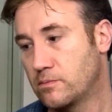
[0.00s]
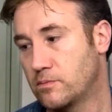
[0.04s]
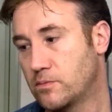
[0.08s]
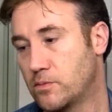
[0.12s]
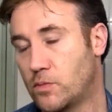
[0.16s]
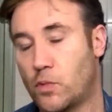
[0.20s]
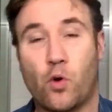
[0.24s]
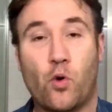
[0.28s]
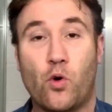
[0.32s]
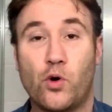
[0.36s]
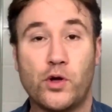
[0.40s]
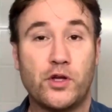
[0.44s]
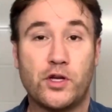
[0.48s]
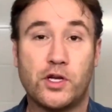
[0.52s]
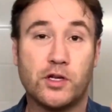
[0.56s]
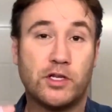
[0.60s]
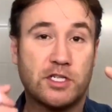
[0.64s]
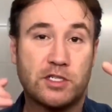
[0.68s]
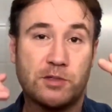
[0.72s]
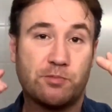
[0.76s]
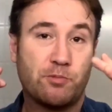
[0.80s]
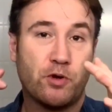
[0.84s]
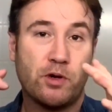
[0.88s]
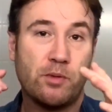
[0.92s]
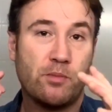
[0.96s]
Or you could
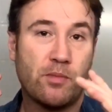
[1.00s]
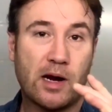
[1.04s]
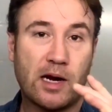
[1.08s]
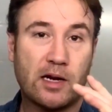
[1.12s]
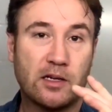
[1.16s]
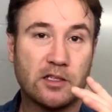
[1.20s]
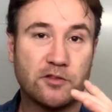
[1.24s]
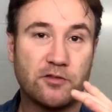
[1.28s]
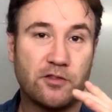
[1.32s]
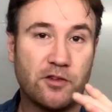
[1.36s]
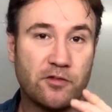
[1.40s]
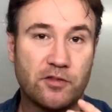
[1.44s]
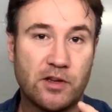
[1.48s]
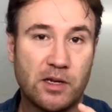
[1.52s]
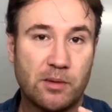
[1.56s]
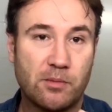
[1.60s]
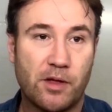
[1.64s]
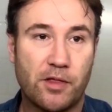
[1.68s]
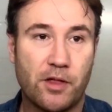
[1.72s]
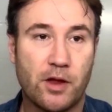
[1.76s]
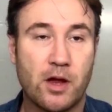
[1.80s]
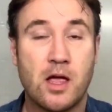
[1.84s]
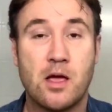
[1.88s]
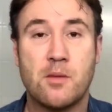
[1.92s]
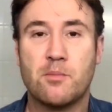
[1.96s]
just put in brackets 15 by
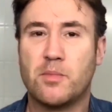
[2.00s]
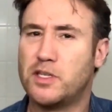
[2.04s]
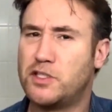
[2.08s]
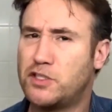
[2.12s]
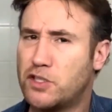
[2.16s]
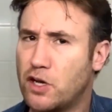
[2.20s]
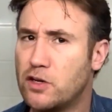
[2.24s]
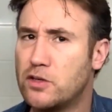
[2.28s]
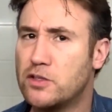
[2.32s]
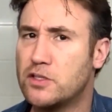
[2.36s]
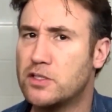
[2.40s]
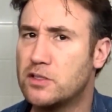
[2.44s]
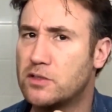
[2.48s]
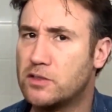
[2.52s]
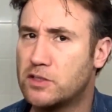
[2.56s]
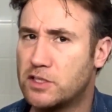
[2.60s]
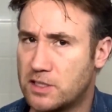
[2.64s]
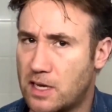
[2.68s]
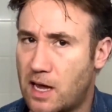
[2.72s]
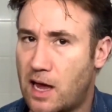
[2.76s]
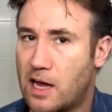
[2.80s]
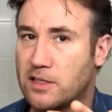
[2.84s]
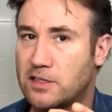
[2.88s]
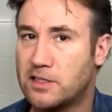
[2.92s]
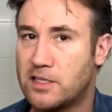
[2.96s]
30. But don't
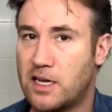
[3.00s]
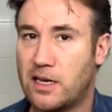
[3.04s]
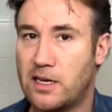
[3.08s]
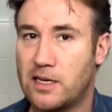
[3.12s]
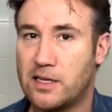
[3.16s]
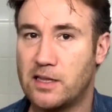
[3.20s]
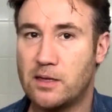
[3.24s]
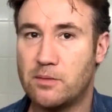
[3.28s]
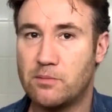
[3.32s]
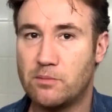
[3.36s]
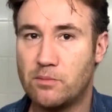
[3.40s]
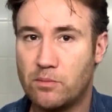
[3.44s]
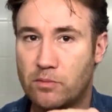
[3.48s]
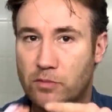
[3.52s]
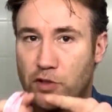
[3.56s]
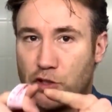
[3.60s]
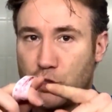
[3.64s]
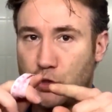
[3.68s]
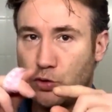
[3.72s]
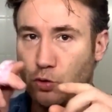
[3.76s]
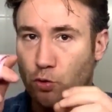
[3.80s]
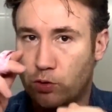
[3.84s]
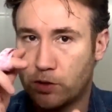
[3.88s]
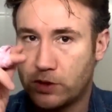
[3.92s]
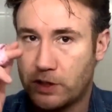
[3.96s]
start selling them
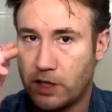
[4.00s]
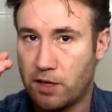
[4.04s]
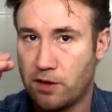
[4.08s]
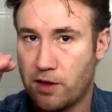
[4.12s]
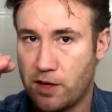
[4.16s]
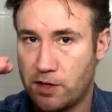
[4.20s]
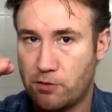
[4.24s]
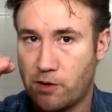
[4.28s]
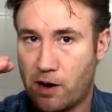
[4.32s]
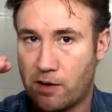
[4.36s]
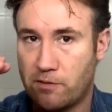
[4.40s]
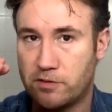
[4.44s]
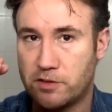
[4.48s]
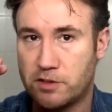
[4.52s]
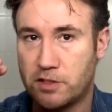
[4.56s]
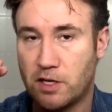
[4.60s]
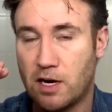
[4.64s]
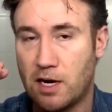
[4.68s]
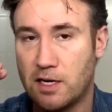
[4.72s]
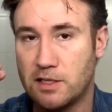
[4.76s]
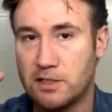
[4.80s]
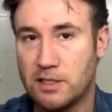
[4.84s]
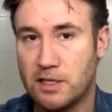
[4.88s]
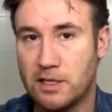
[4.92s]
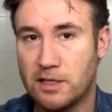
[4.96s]
shorter than you're
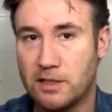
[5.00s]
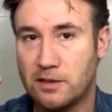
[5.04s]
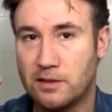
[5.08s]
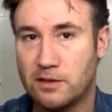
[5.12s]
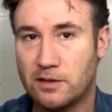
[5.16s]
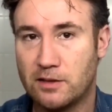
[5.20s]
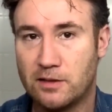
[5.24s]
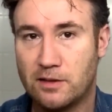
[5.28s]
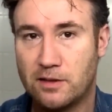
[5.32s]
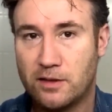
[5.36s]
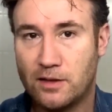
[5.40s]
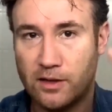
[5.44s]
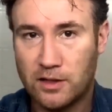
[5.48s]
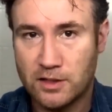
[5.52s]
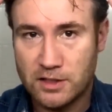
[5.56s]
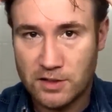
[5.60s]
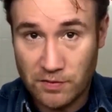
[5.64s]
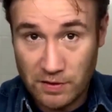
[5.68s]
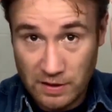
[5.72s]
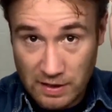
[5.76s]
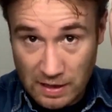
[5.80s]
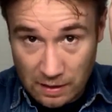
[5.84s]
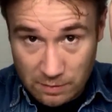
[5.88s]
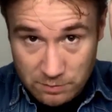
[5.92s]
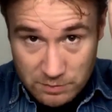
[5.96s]
advertising, because if it
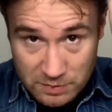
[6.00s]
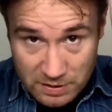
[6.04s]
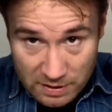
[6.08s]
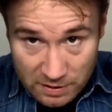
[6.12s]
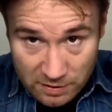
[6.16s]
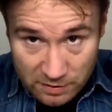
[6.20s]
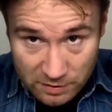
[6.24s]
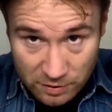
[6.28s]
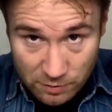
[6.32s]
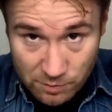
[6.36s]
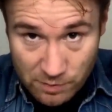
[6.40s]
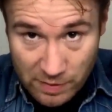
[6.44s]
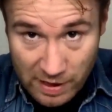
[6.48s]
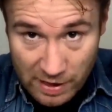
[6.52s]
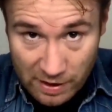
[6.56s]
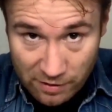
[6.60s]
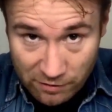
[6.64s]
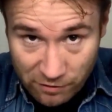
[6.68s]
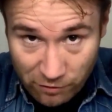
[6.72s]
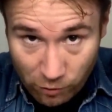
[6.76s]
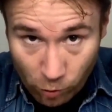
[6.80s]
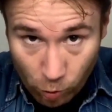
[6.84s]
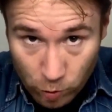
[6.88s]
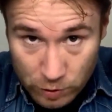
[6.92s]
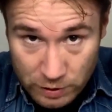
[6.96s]
comes in to me at
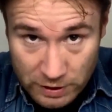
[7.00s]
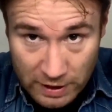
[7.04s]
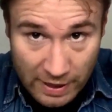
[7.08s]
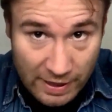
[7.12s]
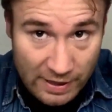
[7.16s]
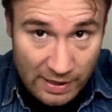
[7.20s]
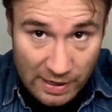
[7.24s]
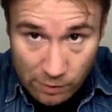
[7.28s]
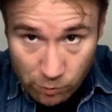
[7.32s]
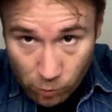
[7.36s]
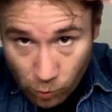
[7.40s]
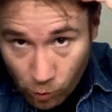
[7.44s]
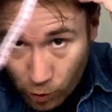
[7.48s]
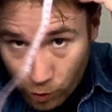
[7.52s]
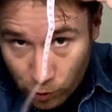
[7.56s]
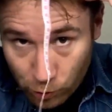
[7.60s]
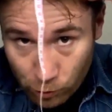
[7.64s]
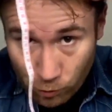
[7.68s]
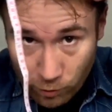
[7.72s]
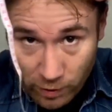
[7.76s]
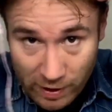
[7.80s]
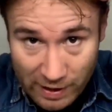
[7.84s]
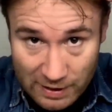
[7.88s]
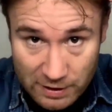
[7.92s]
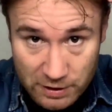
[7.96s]
14, it won't
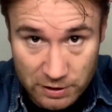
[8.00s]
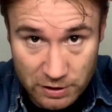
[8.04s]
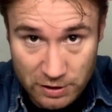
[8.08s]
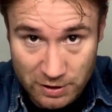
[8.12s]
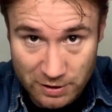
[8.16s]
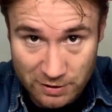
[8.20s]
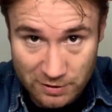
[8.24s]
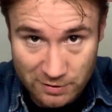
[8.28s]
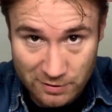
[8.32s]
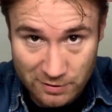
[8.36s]
reach.